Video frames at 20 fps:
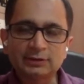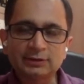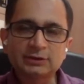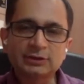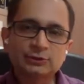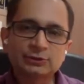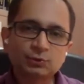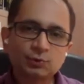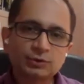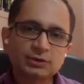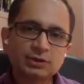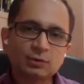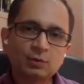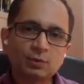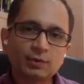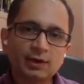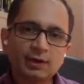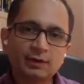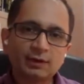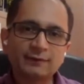the
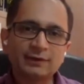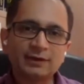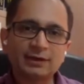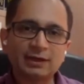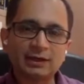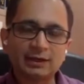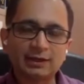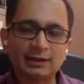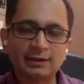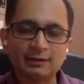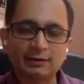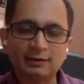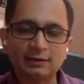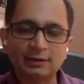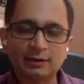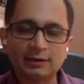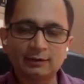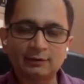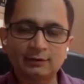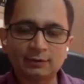situation where we are
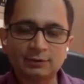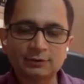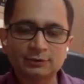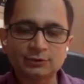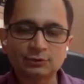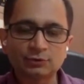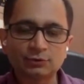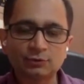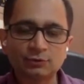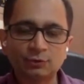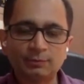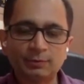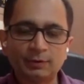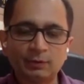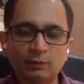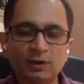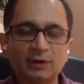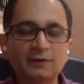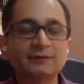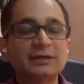in, it also could
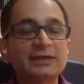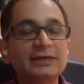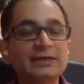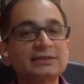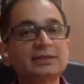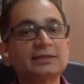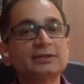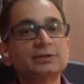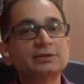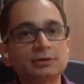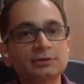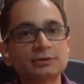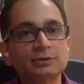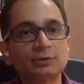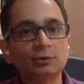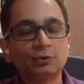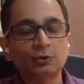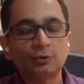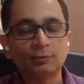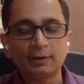be, one of the reasons
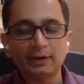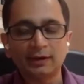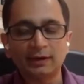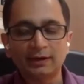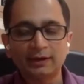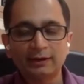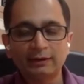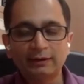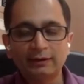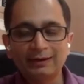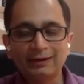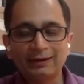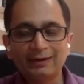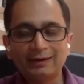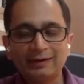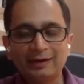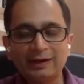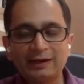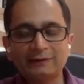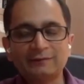also could be
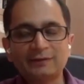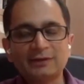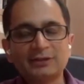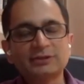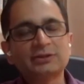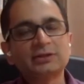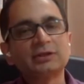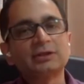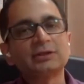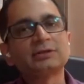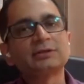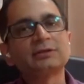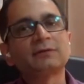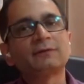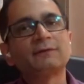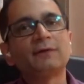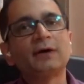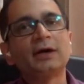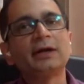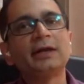investors
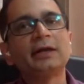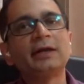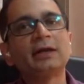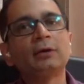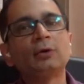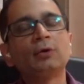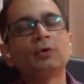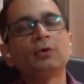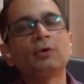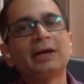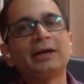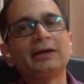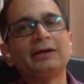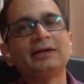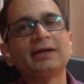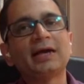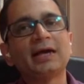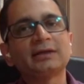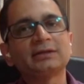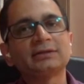funding low
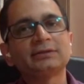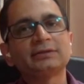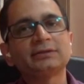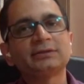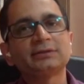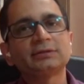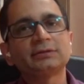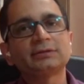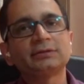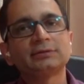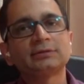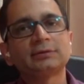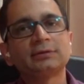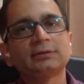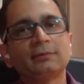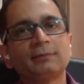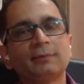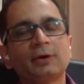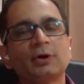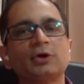quality assets?
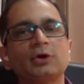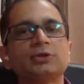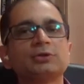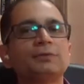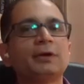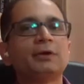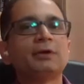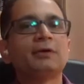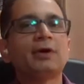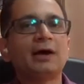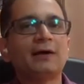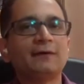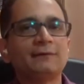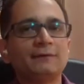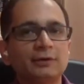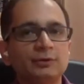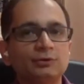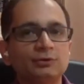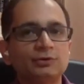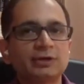Because when you
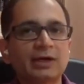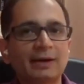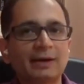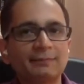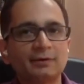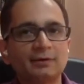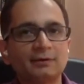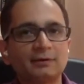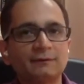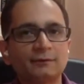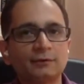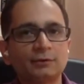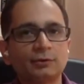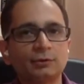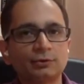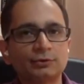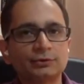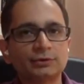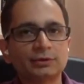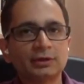have huge capital
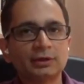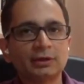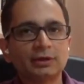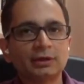flows.